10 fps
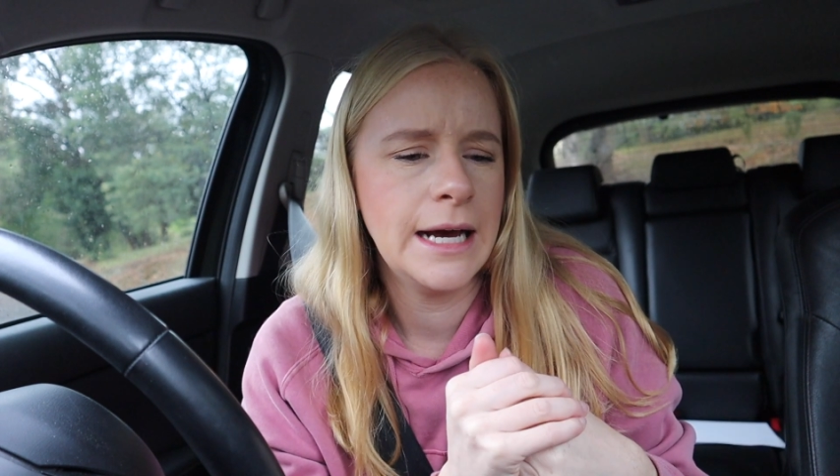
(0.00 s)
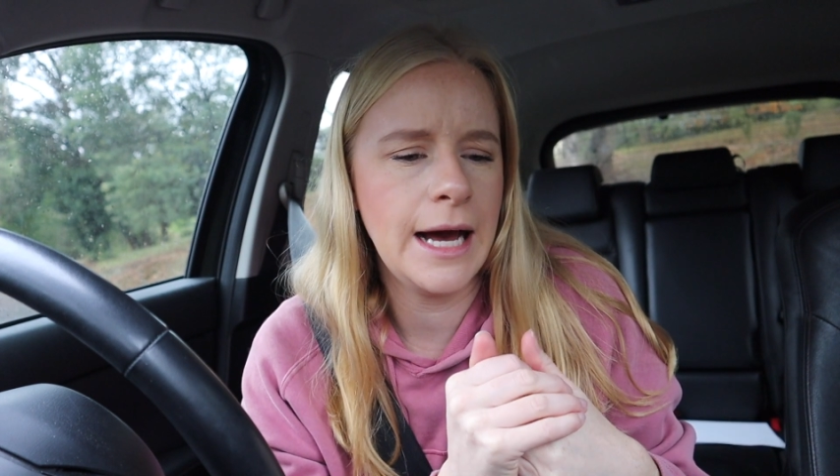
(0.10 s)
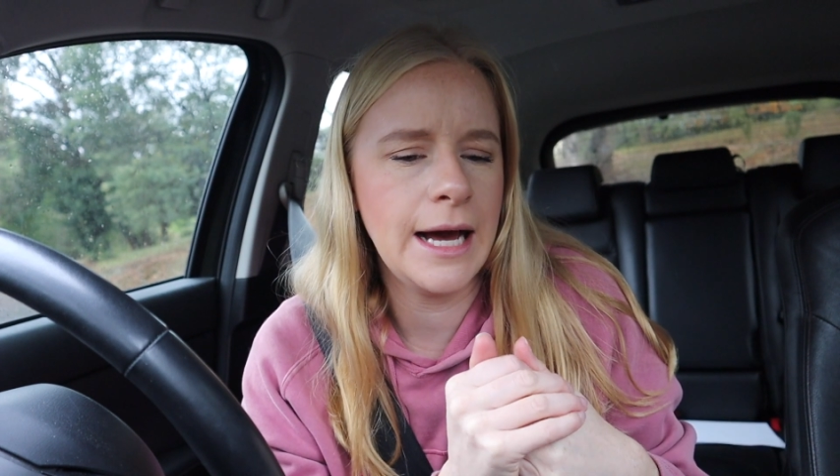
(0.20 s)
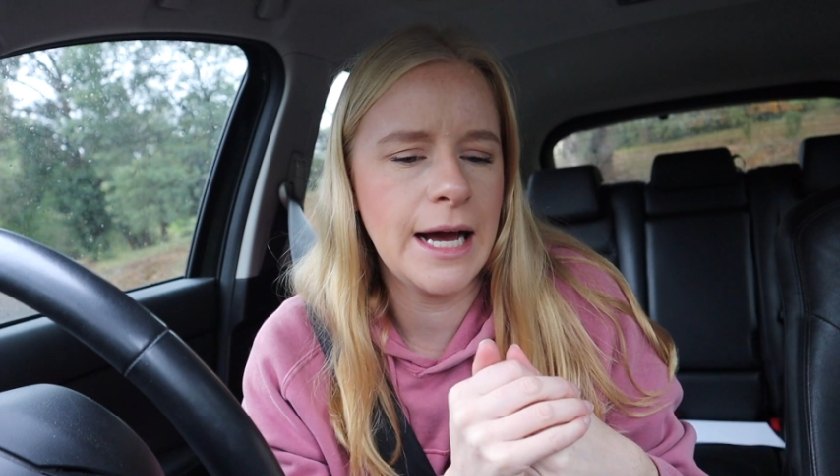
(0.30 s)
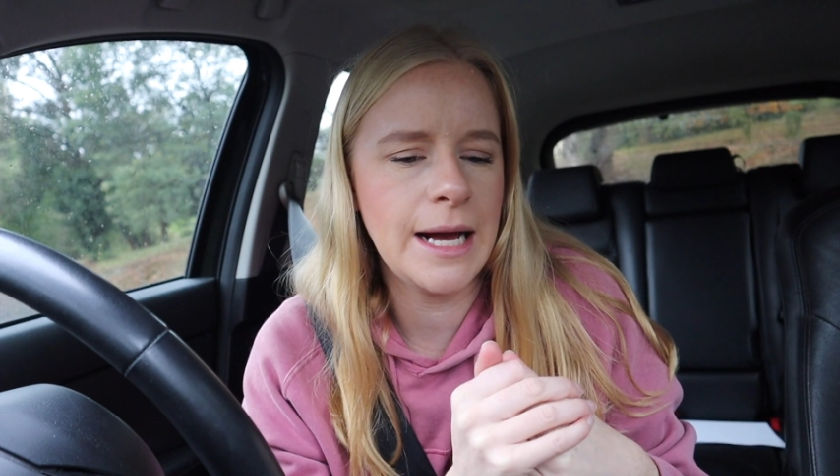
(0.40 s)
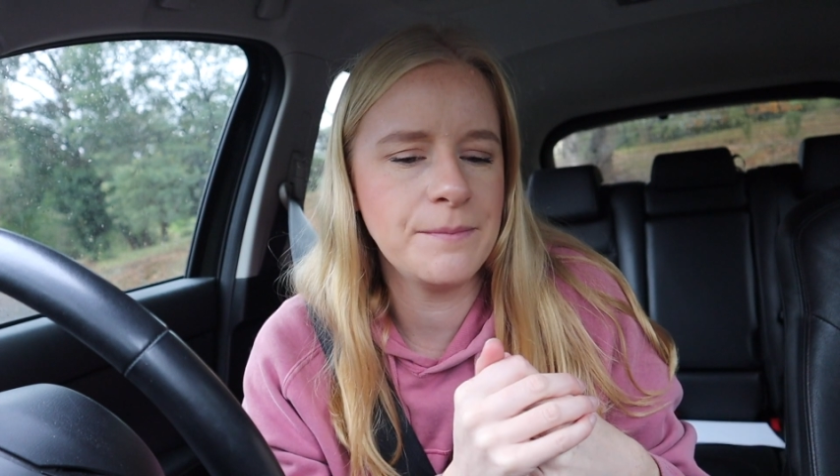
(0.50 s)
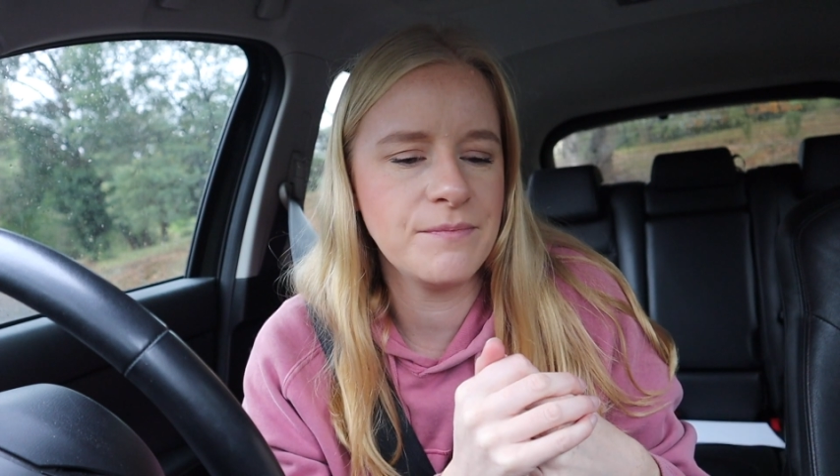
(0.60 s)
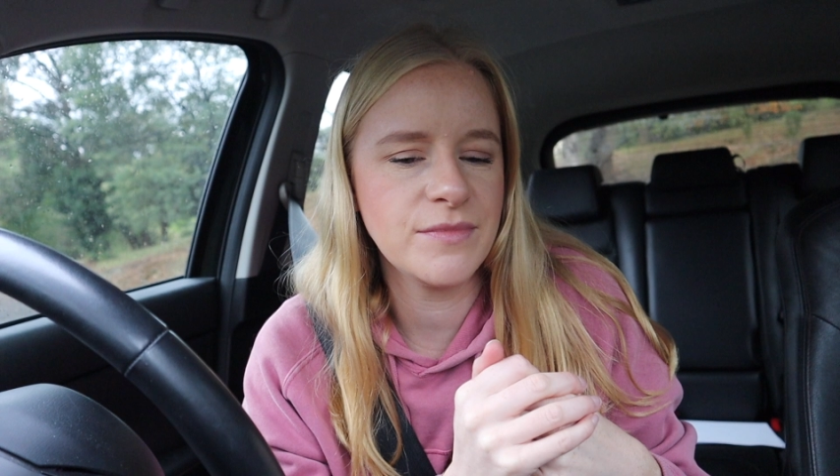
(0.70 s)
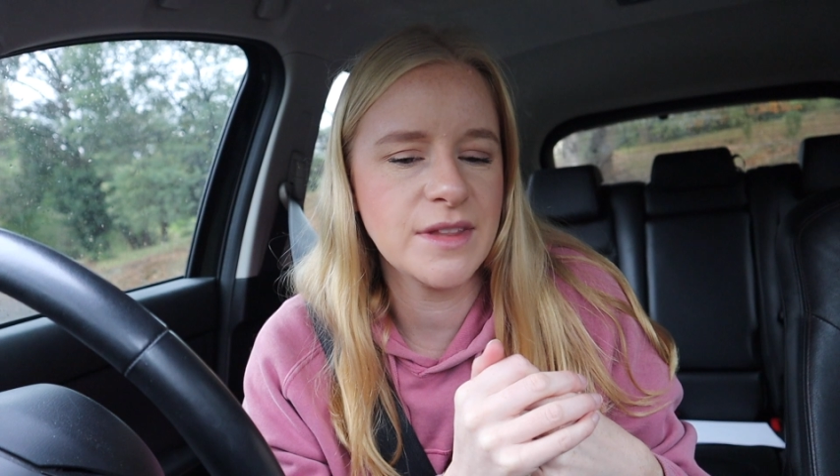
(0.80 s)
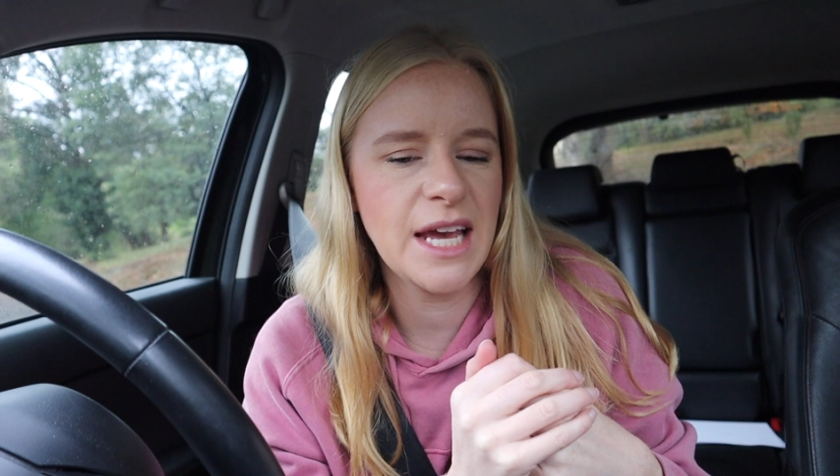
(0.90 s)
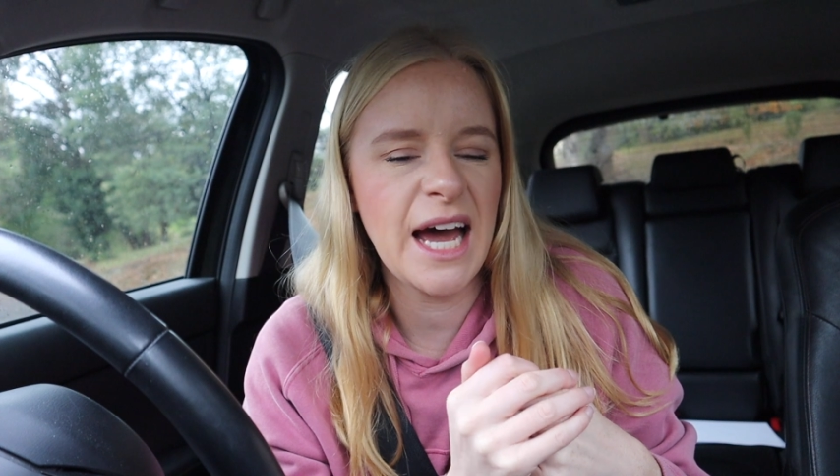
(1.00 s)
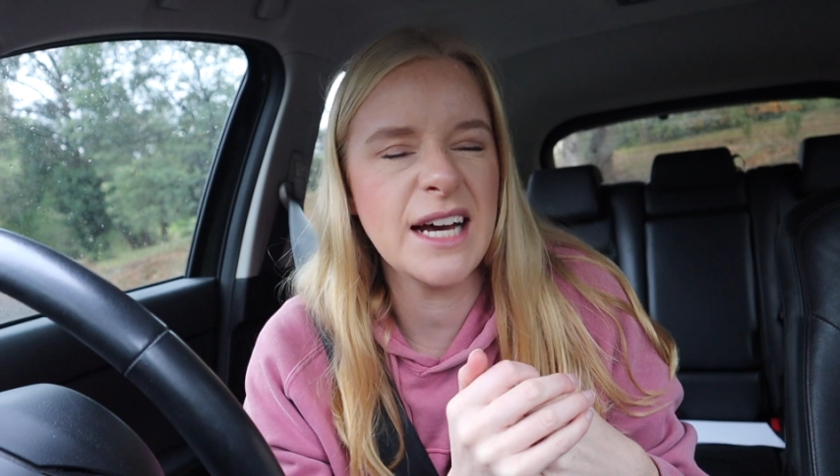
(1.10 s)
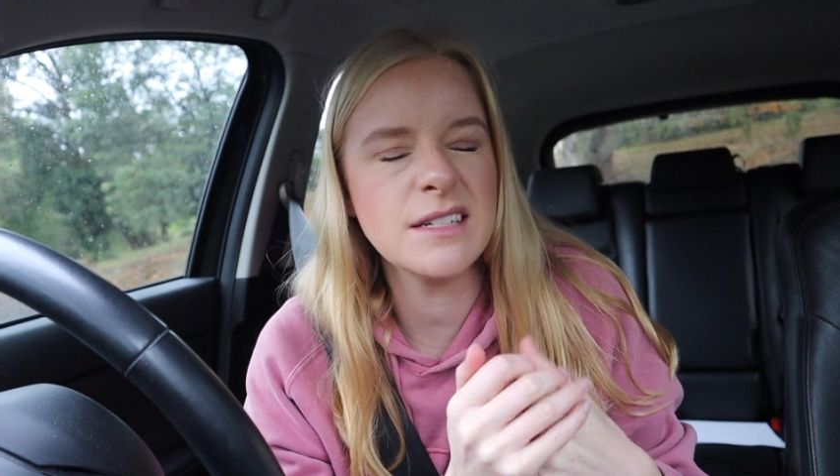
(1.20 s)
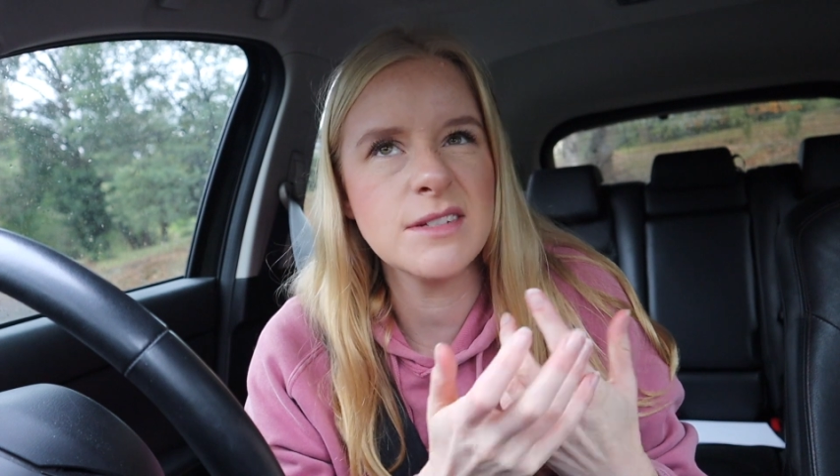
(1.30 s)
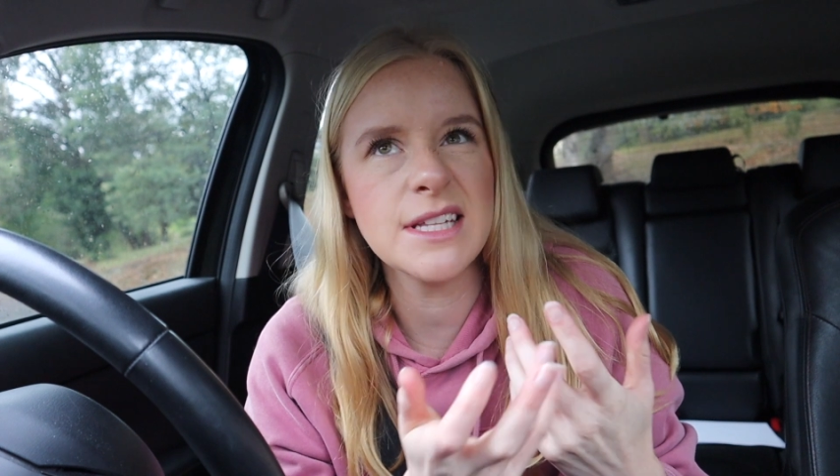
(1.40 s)
The
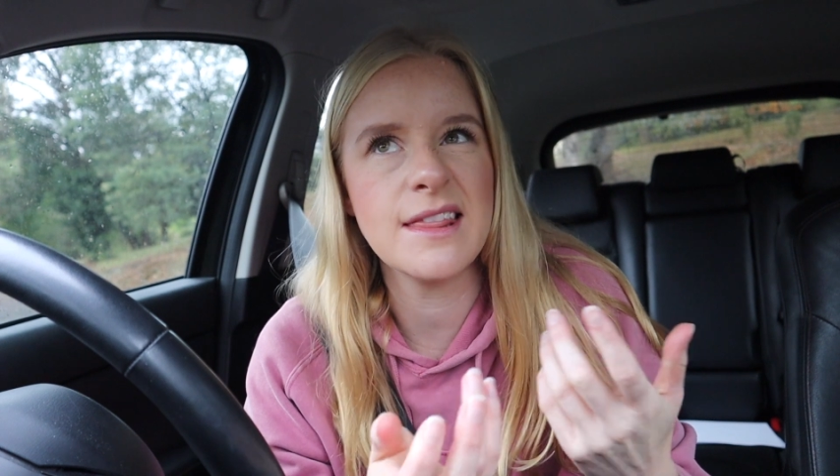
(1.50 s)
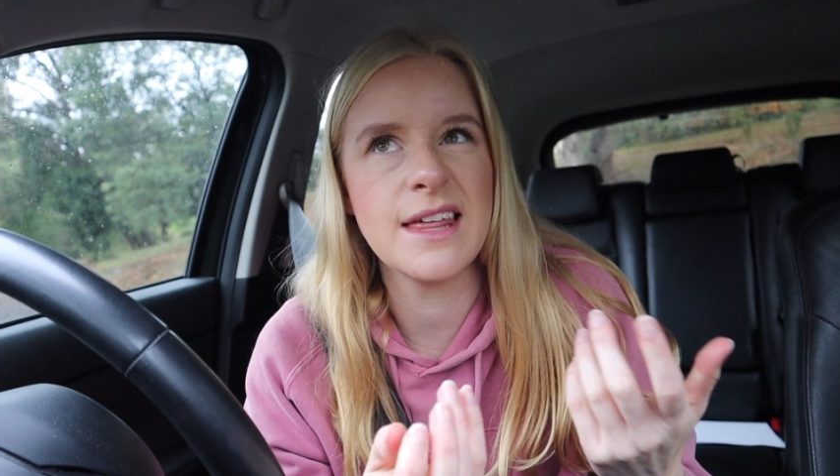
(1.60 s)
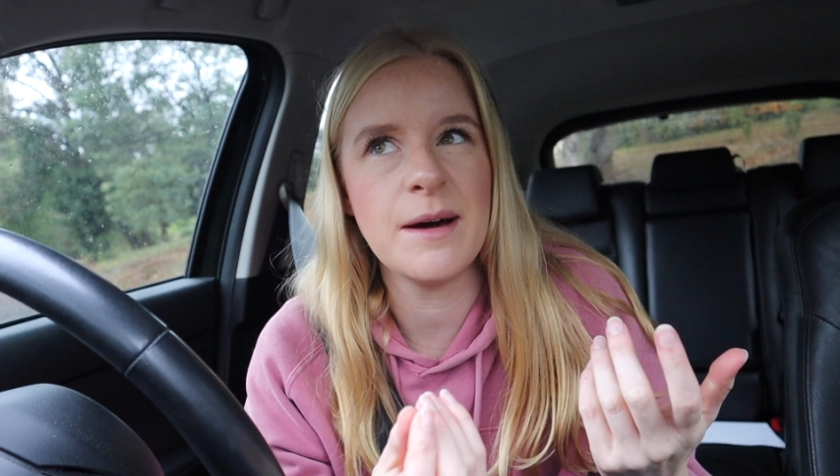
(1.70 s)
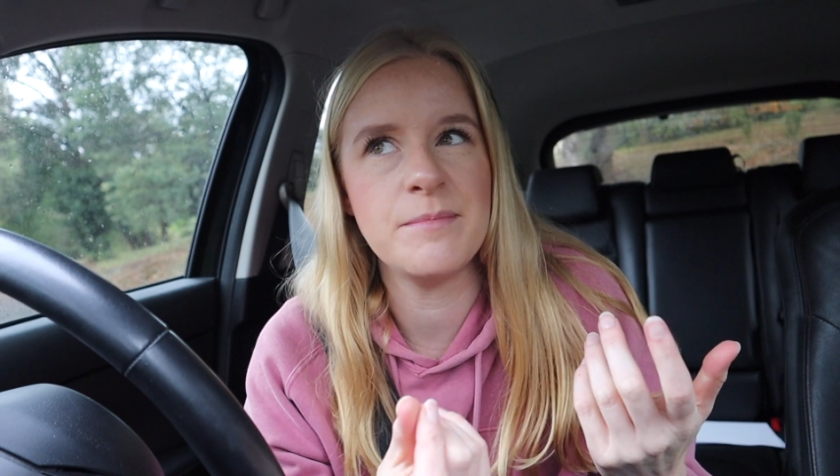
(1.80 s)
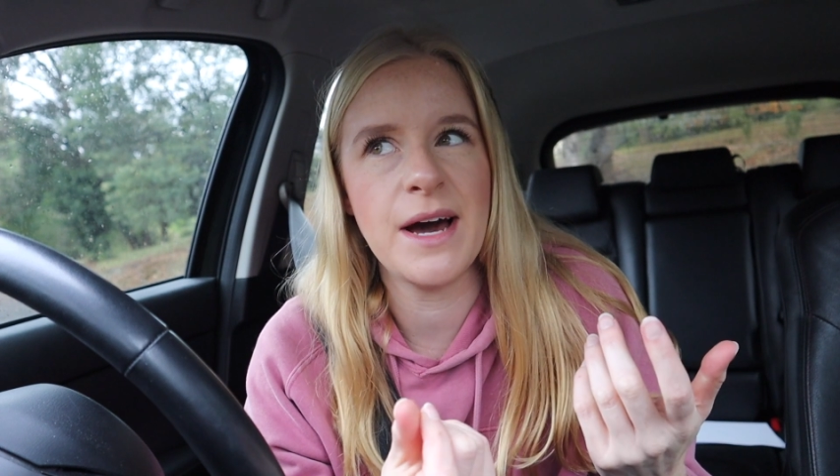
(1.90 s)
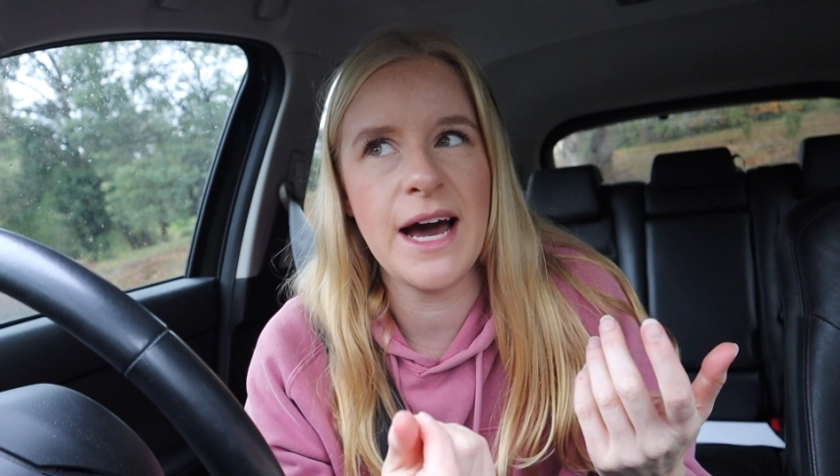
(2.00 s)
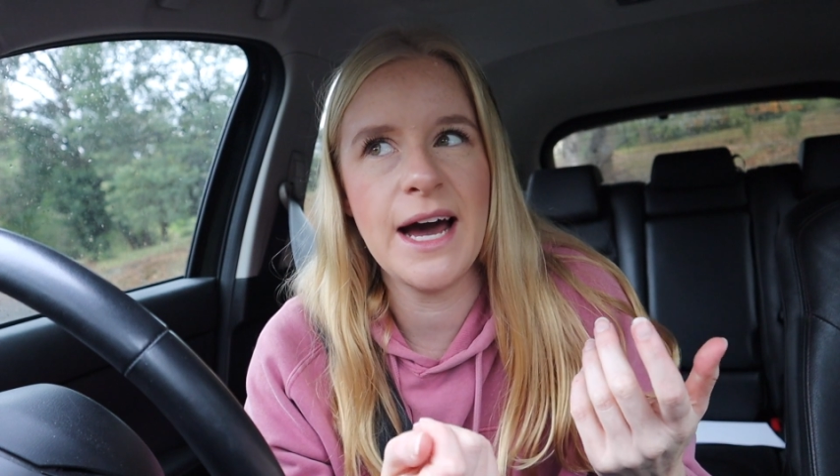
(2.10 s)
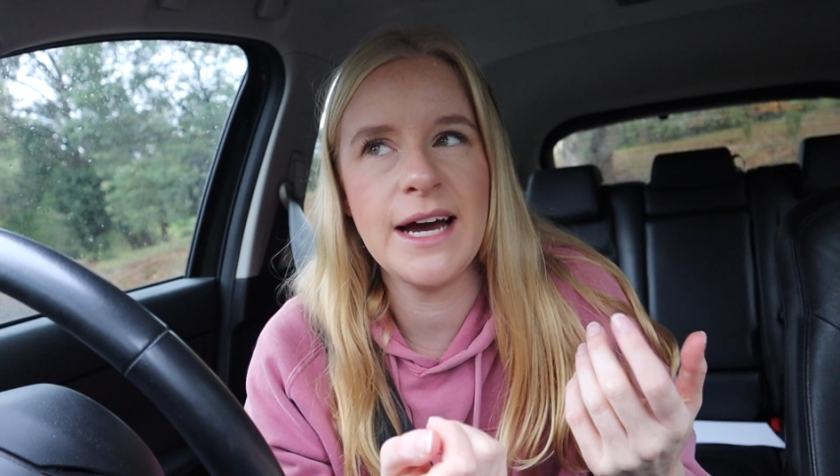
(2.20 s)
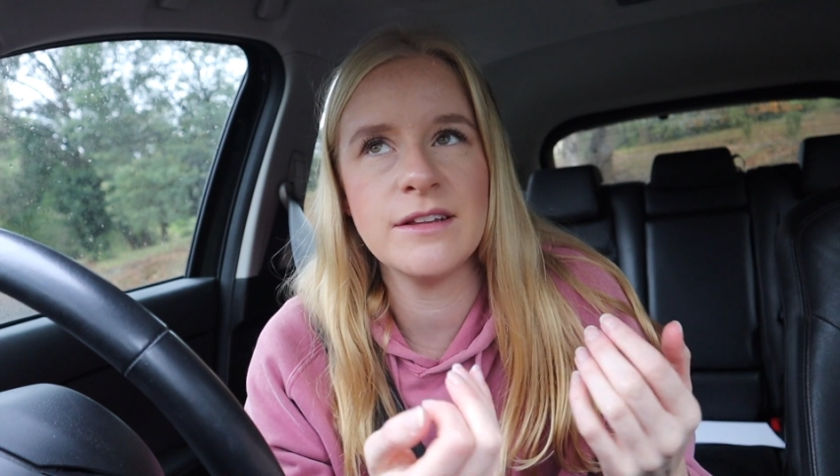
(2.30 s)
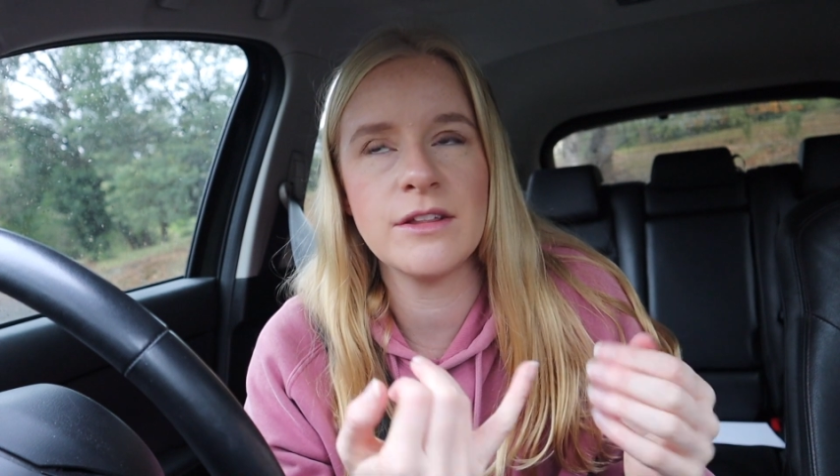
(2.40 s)
house wasn't that bad.